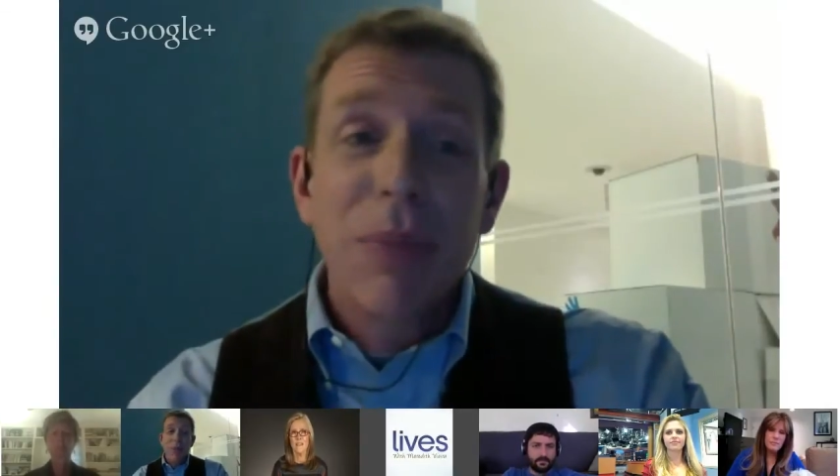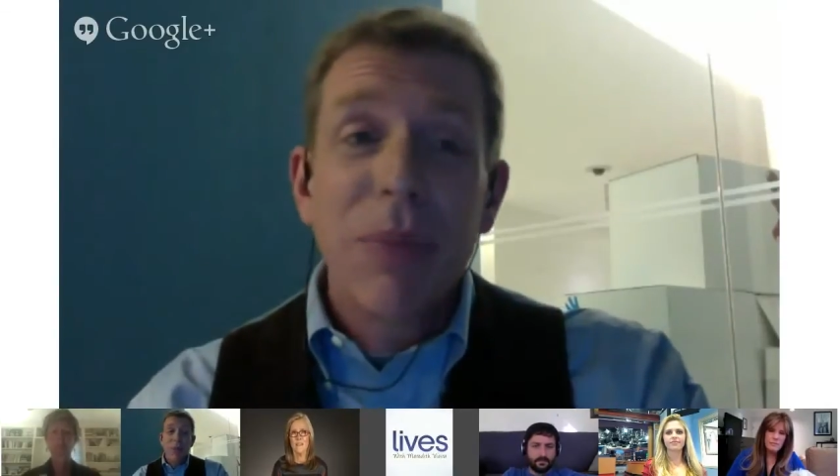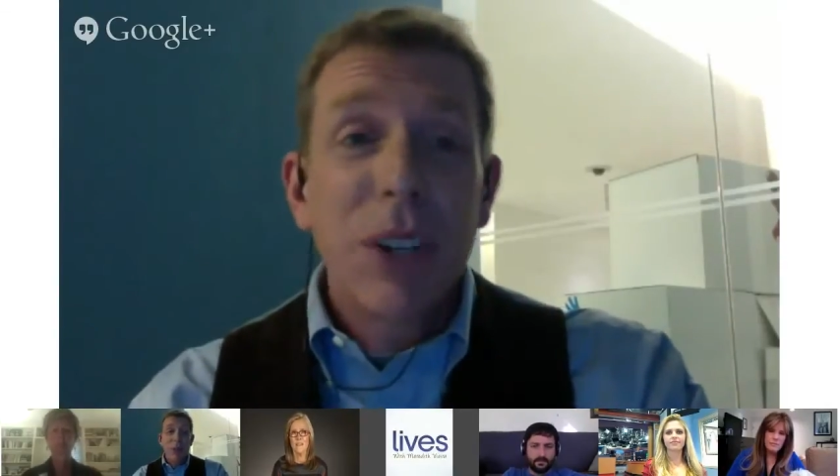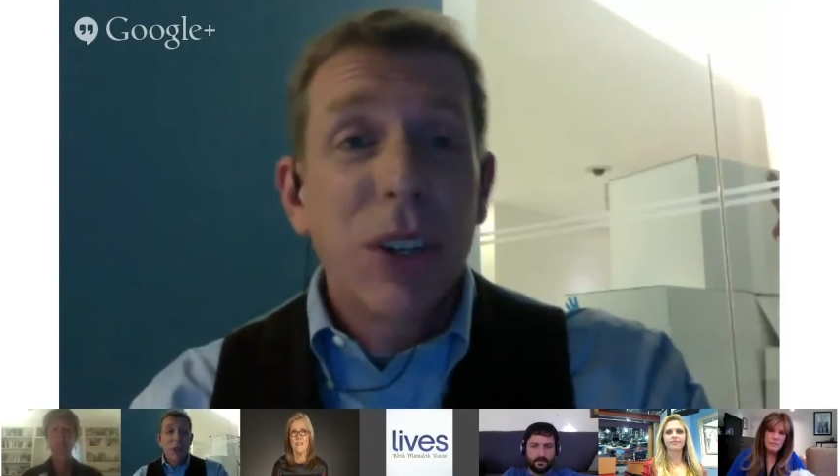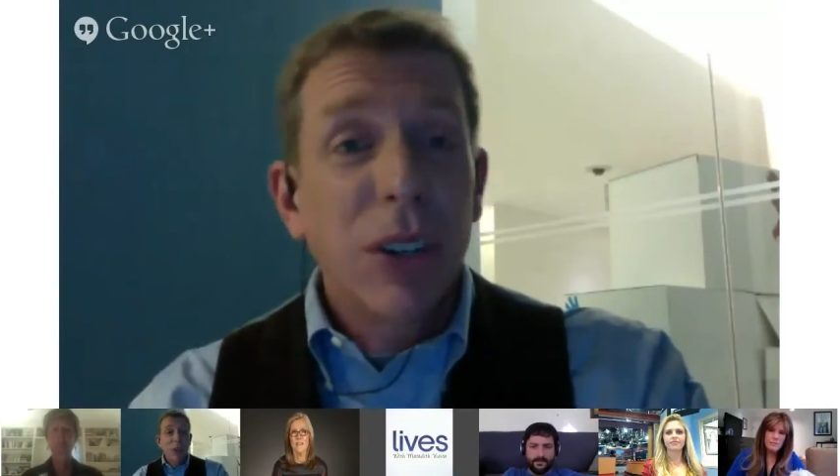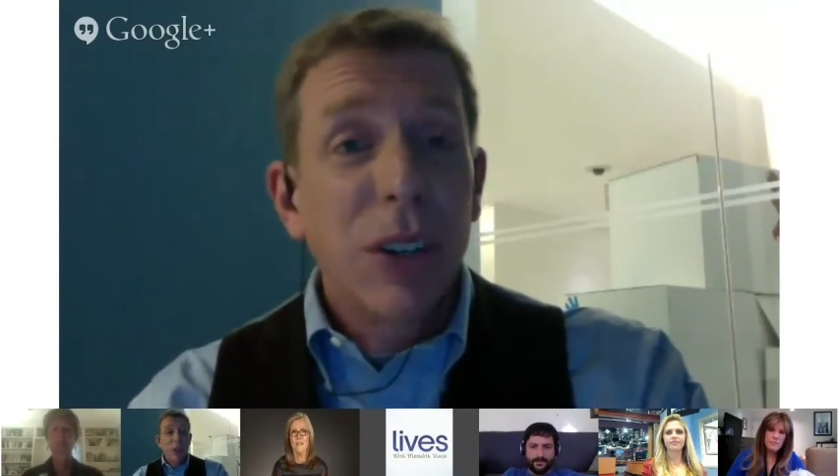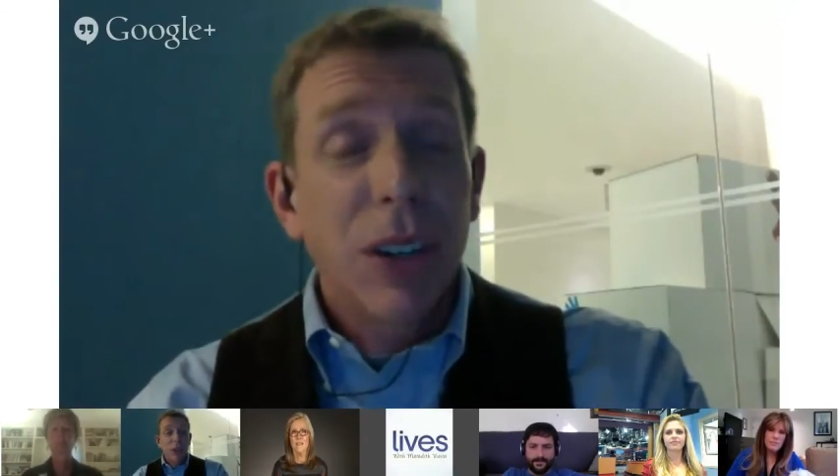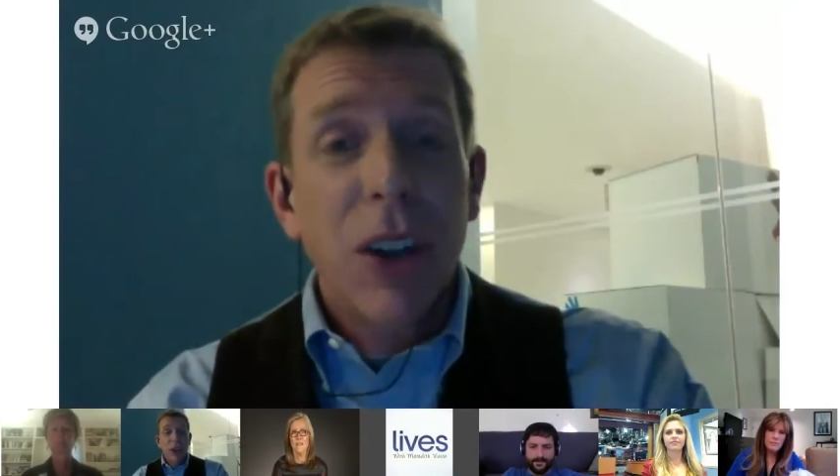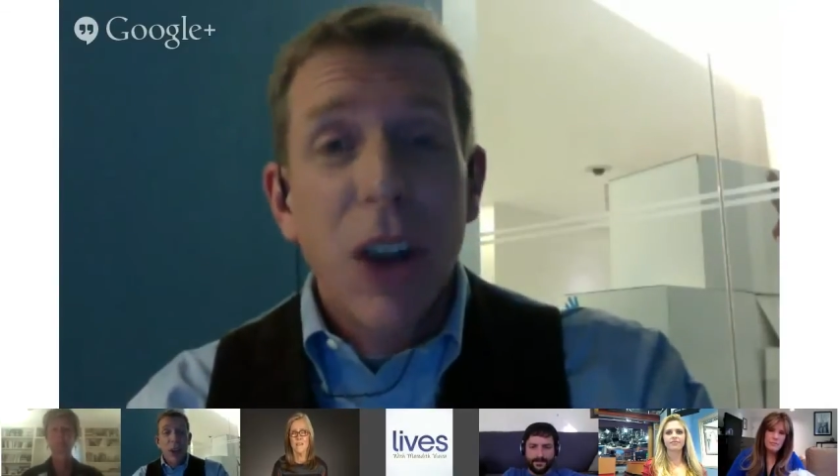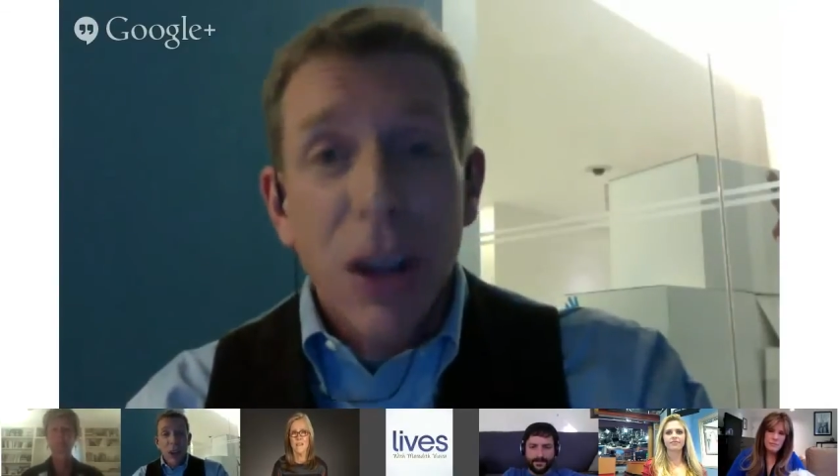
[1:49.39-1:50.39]
They're
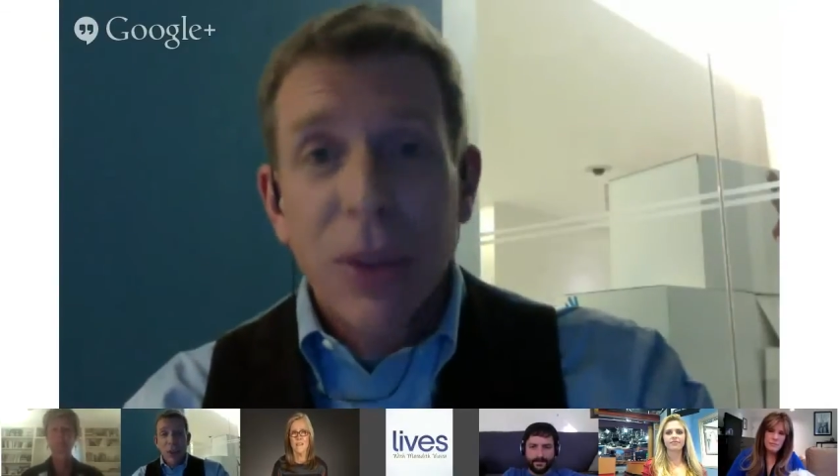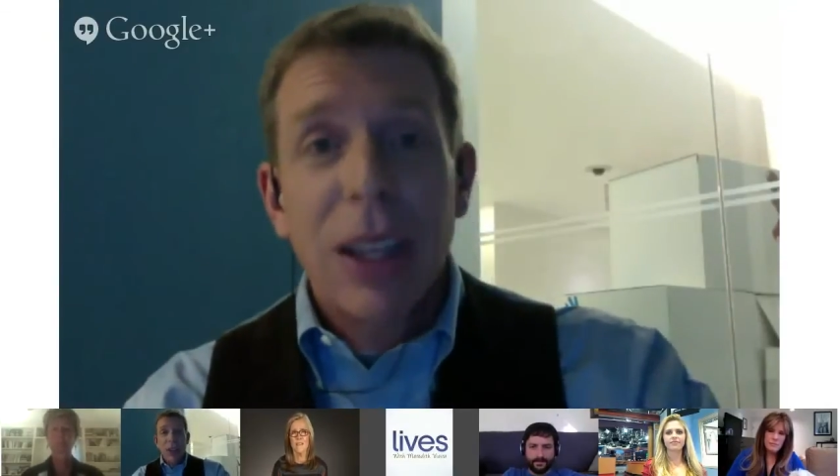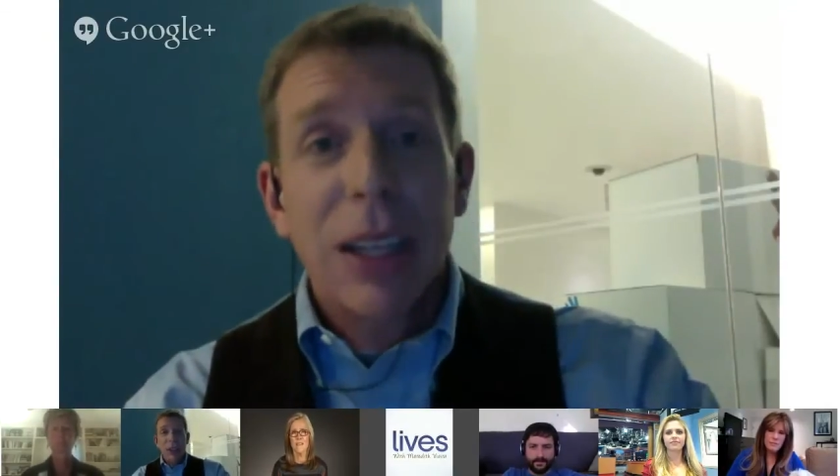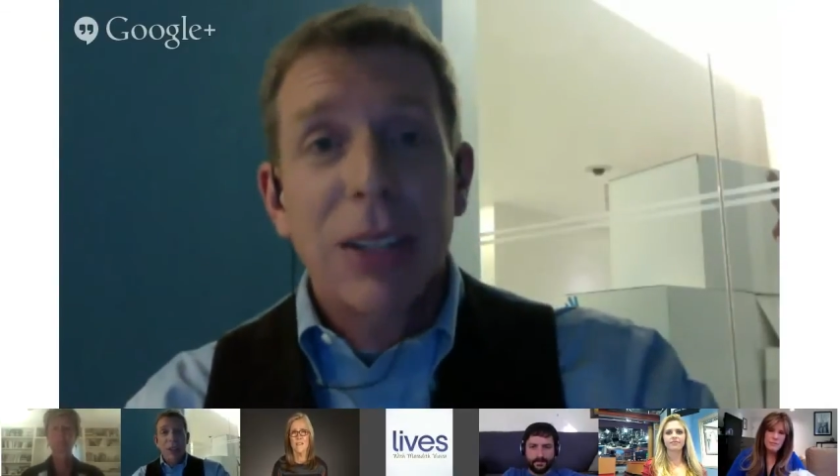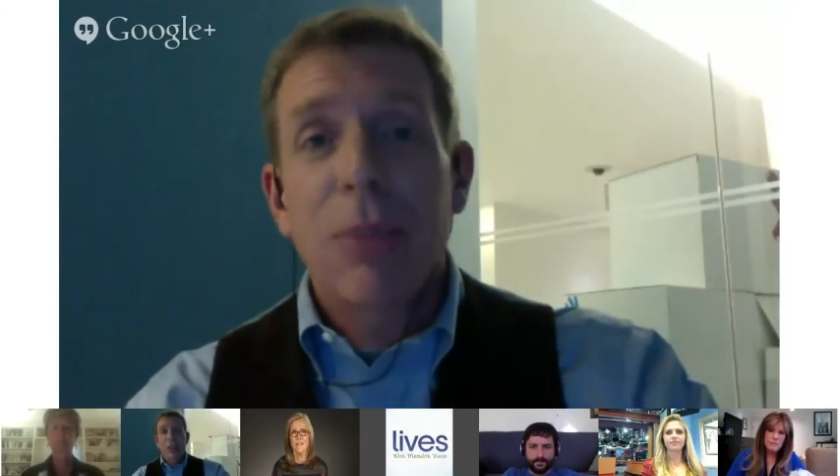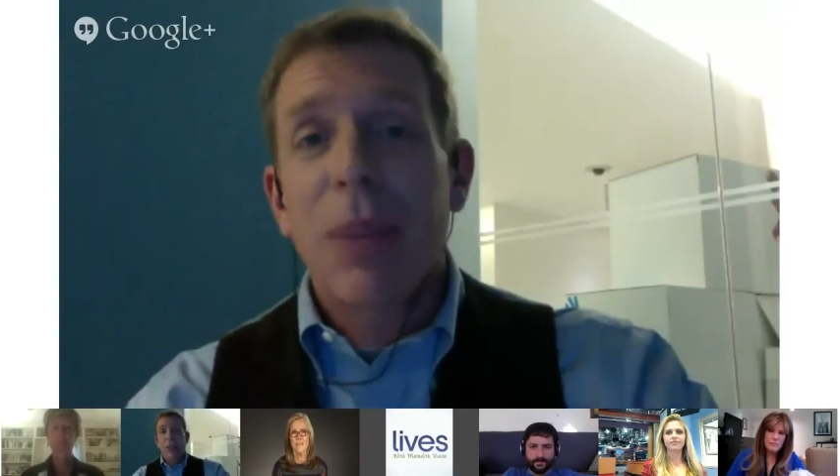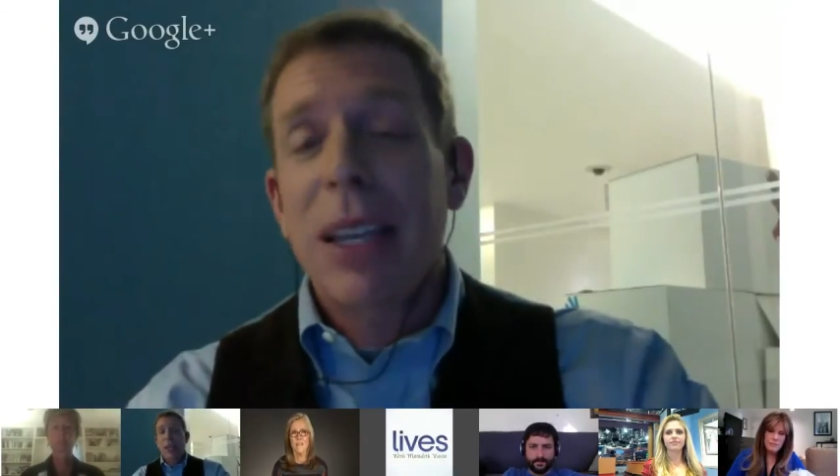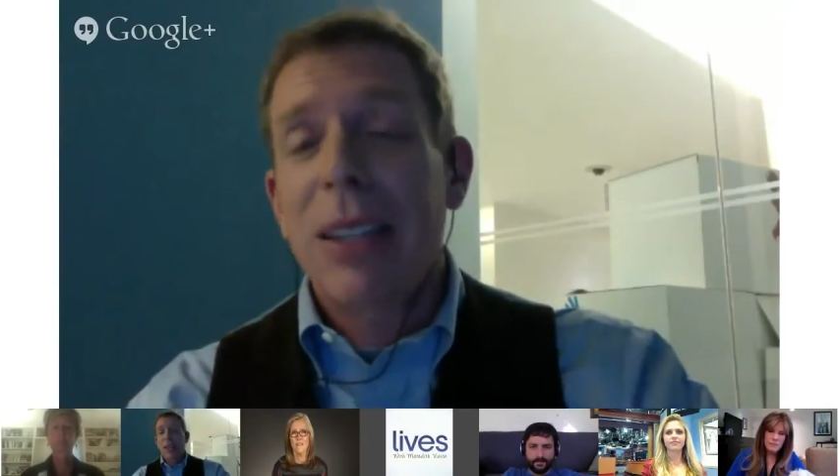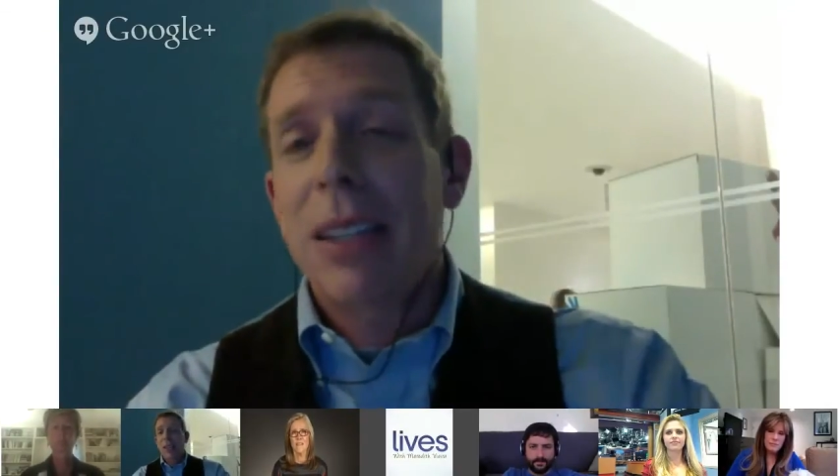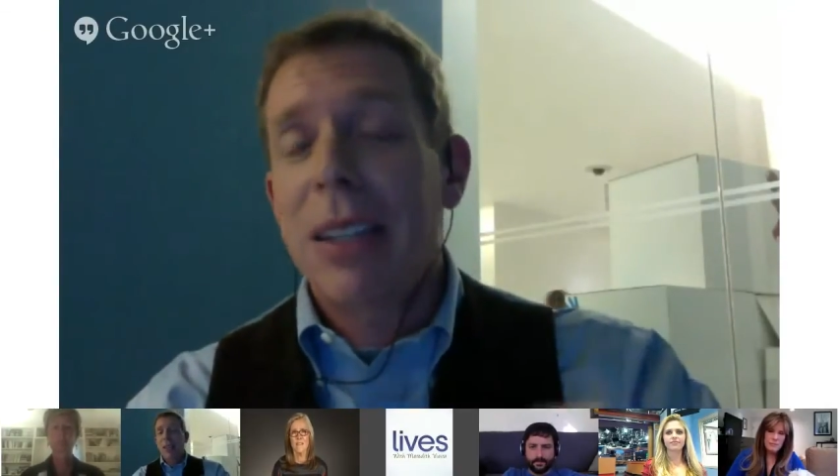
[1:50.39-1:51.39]
coffin-like
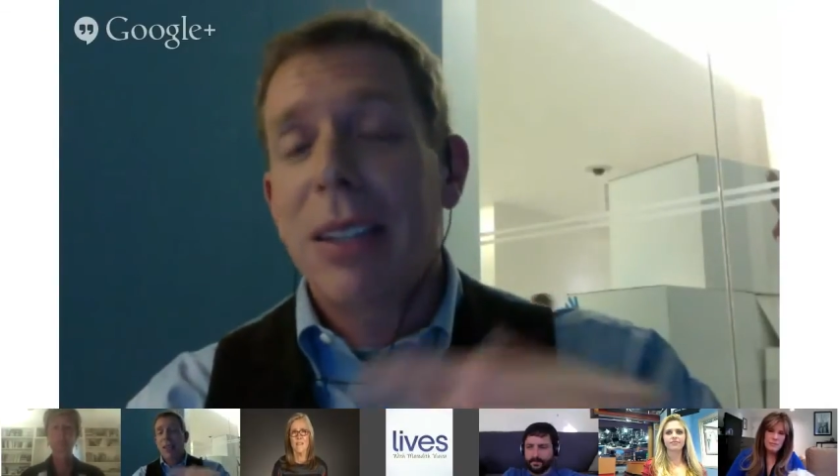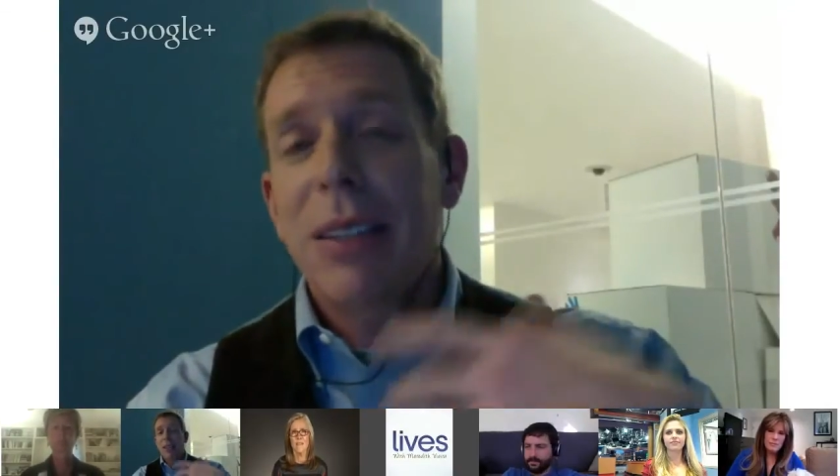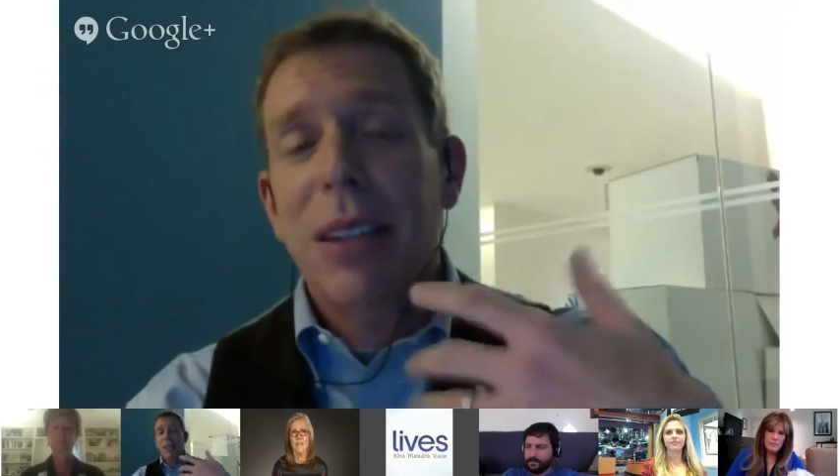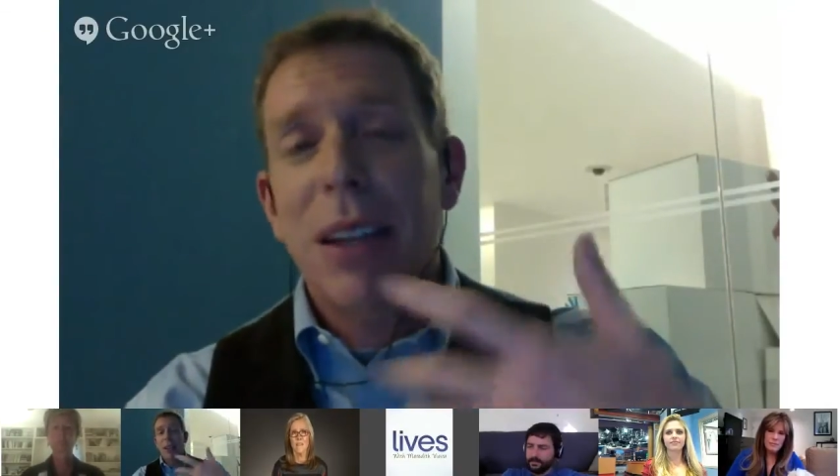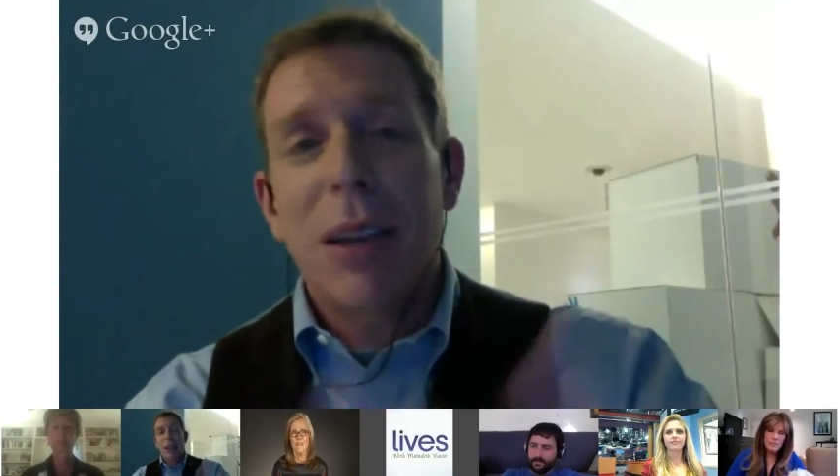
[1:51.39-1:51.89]
spaces,